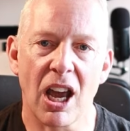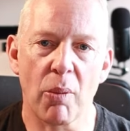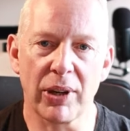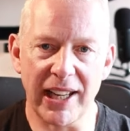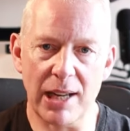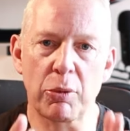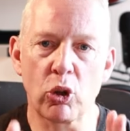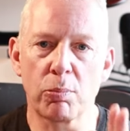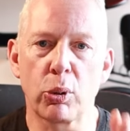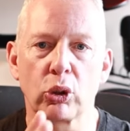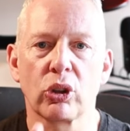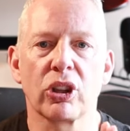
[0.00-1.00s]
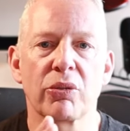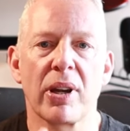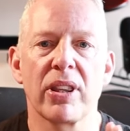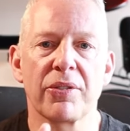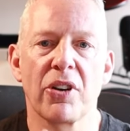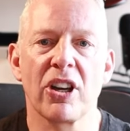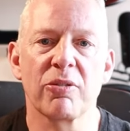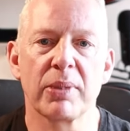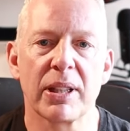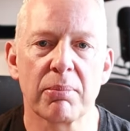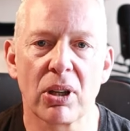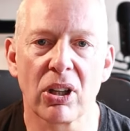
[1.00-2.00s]
I want to get them all bundled around the five
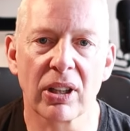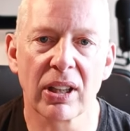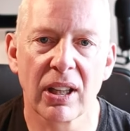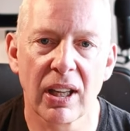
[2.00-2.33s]
minute mark.